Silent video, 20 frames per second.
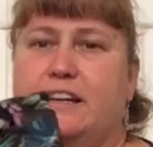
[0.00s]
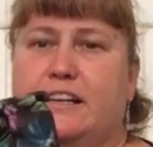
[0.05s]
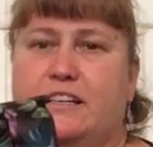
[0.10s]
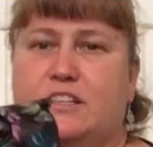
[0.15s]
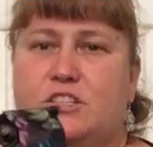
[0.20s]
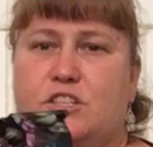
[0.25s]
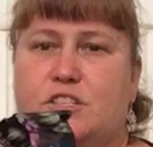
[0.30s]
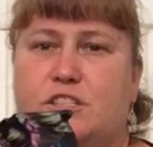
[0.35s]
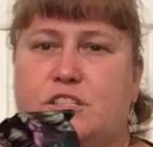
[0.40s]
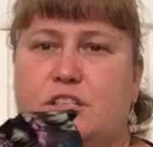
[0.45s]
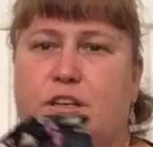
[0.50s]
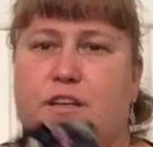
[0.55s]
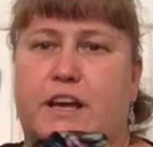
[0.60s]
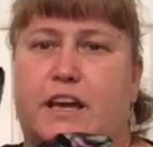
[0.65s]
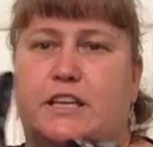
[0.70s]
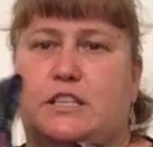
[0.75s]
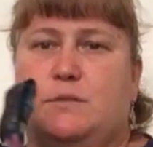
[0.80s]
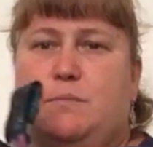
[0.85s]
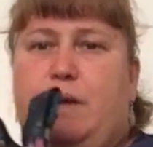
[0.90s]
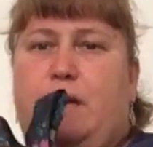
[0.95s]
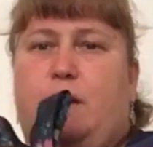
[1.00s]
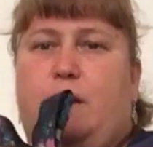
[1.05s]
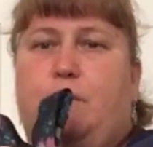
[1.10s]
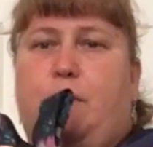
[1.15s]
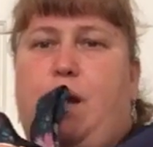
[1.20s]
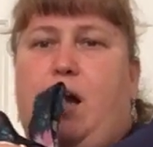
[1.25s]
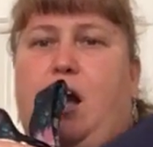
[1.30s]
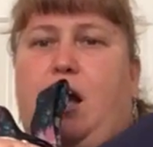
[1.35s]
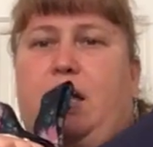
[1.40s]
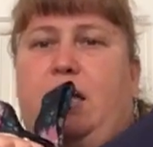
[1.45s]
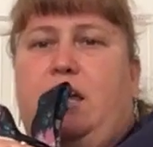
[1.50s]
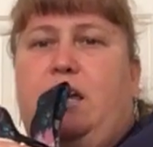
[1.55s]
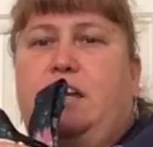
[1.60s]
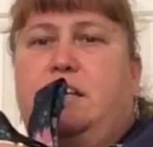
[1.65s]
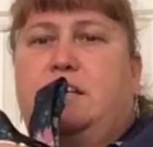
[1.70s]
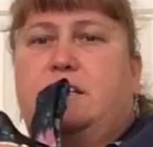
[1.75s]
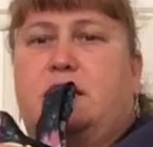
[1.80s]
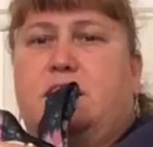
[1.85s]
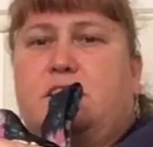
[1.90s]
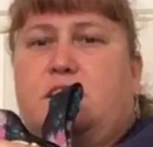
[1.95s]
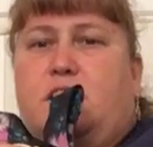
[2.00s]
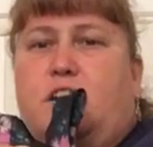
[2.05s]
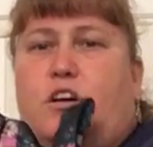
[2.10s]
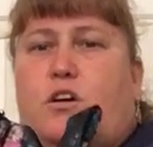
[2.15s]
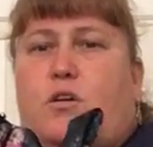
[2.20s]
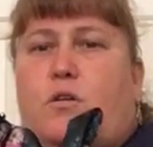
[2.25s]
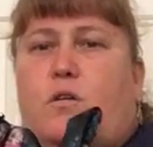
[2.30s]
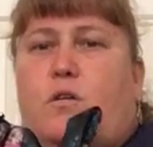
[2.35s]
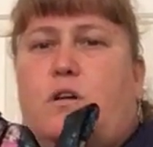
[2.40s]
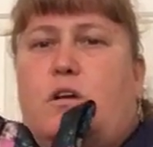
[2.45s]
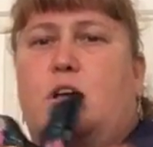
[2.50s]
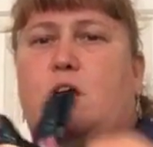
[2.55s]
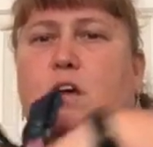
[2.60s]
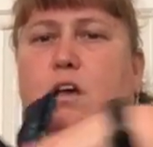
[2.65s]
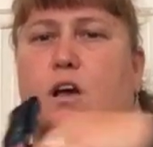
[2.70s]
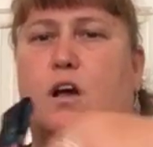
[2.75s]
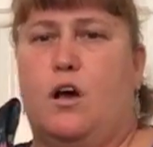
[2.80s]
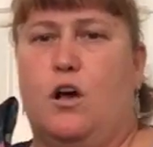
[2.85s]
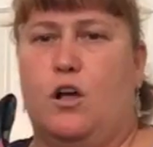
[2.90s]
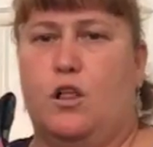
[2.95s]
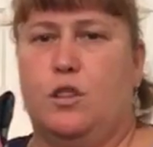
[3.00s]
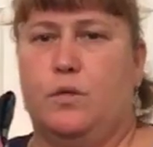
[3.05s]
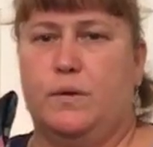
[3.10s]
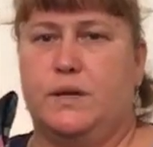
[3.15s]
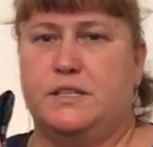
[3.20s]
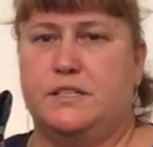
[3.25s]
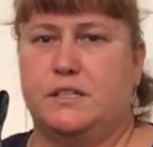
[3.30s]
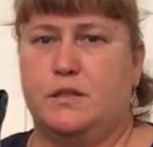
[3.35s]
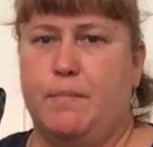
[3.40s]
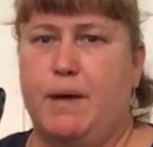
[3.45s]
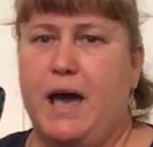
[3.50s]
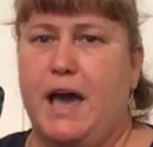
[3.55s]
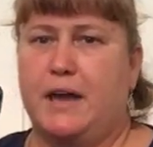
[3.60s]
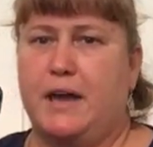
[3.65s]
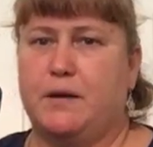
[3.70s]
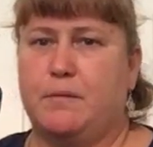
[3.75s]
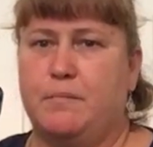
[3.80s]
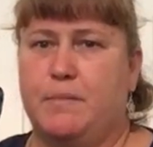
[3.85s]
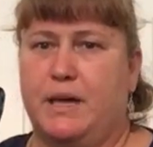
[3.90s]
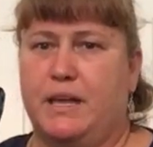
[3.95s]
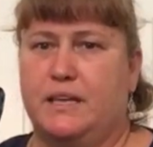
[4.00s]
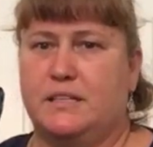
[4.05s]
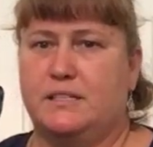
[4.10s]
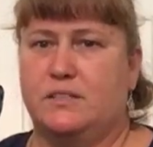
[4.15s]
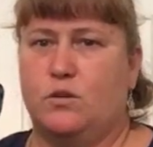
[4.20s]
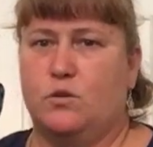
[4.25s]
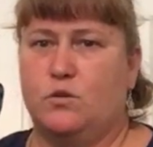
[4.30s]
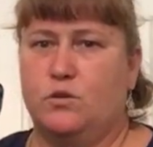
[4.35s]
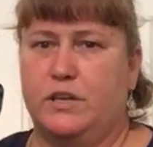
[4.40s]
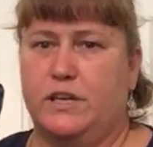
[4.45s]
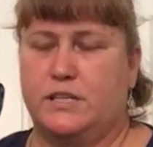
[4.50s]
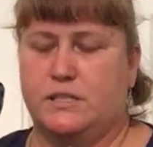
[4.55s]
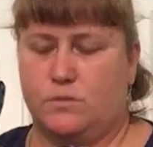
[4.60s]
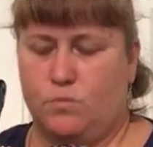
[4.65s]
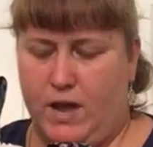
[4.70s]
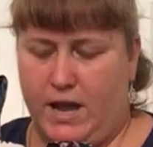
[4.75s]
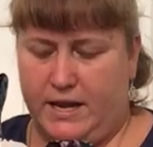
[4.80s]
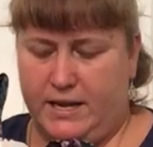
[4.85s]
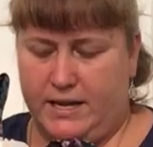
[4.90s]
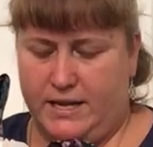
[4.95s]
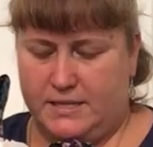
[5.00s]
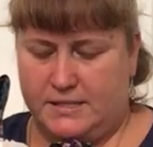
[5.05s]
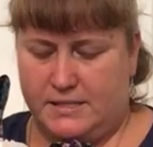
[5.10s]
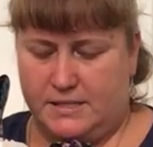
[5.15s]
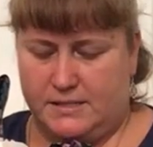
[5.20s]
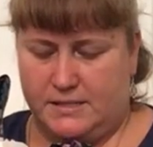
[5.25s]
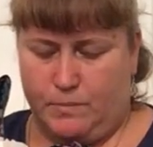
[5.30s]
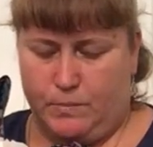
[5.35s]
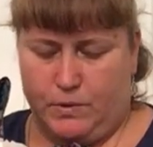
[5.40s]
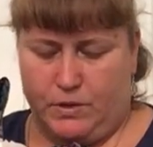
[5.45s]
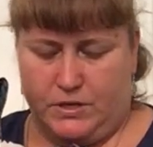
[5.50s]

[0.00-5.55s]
It's just a nice big pocket. It does go all the way to the bottom, but it's only as wide as the zipper.